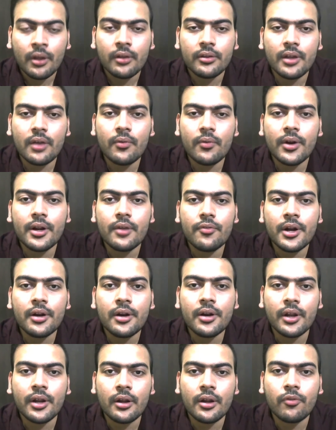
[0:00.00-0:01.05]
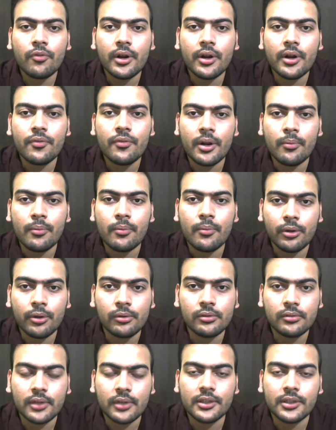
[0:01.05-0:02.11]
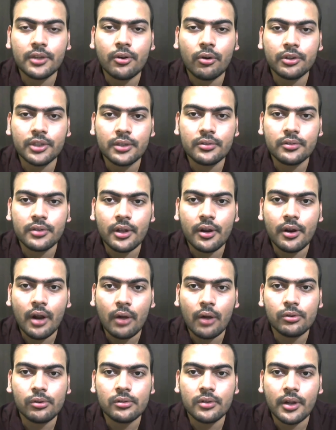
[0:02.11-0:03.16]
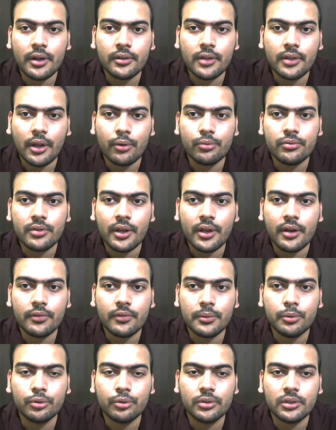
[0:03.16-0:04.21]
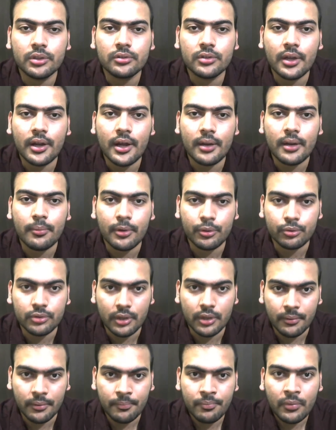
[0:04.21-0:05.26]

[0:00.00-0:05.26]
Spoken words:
There were different trainers for different modules such as Roshan sir, Rahul sir, Tarun sir, Vibhushit sir, and Manu sir.